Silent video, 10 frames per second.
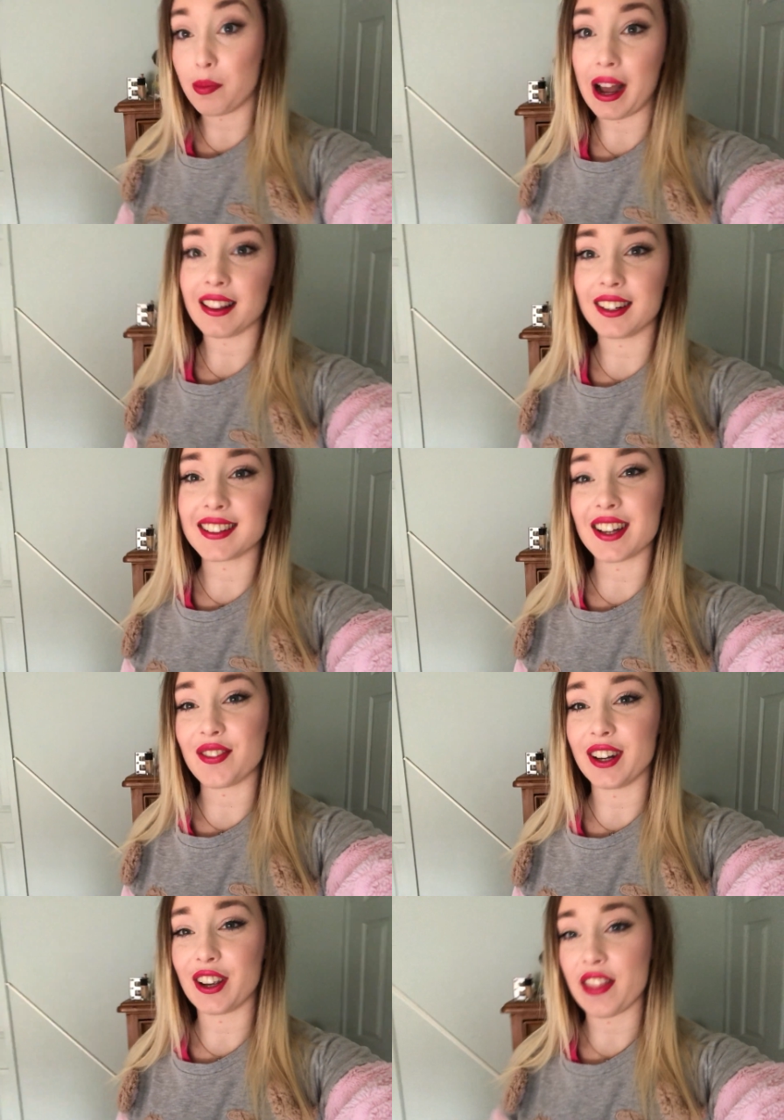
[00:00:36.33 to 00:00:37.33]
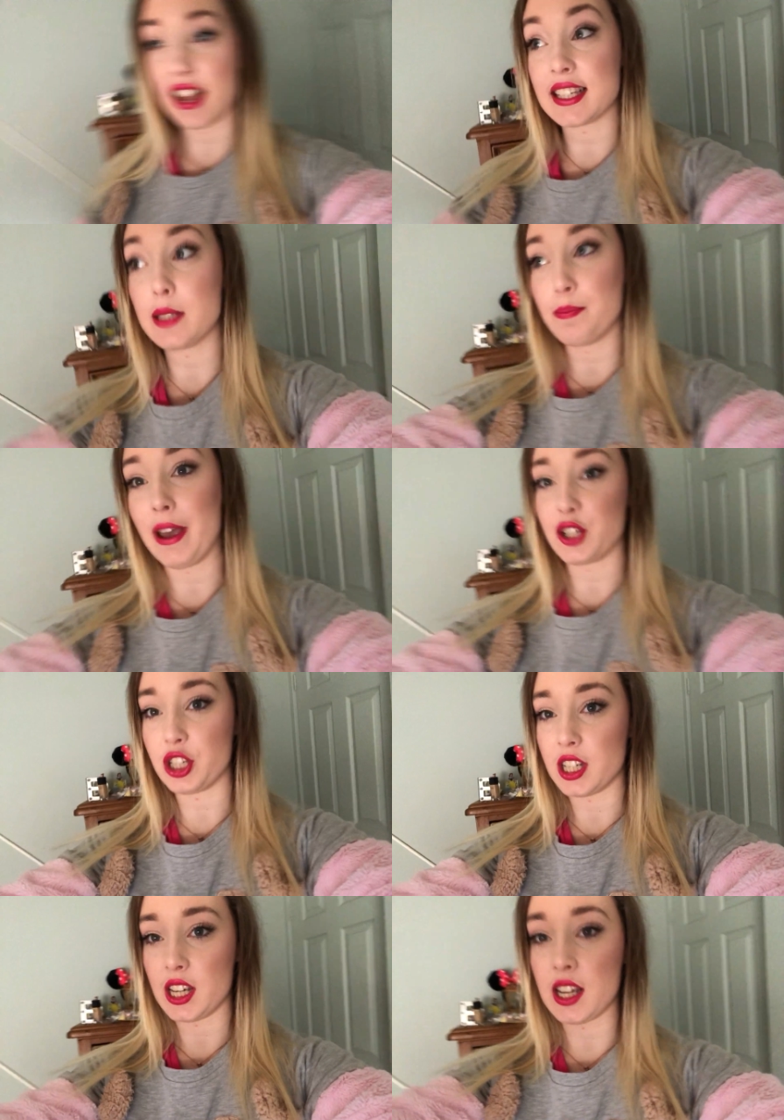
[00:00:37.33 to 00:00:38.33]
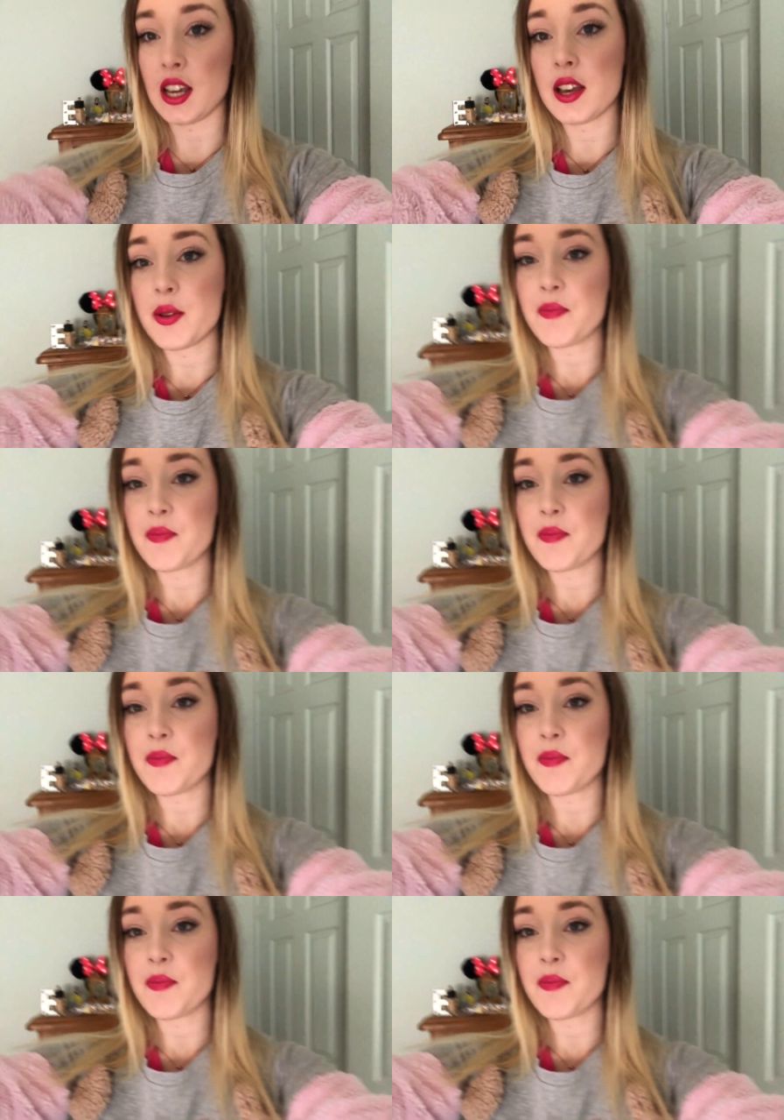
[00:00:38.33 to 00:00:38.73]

to buy a lot of stuff when I get there, especially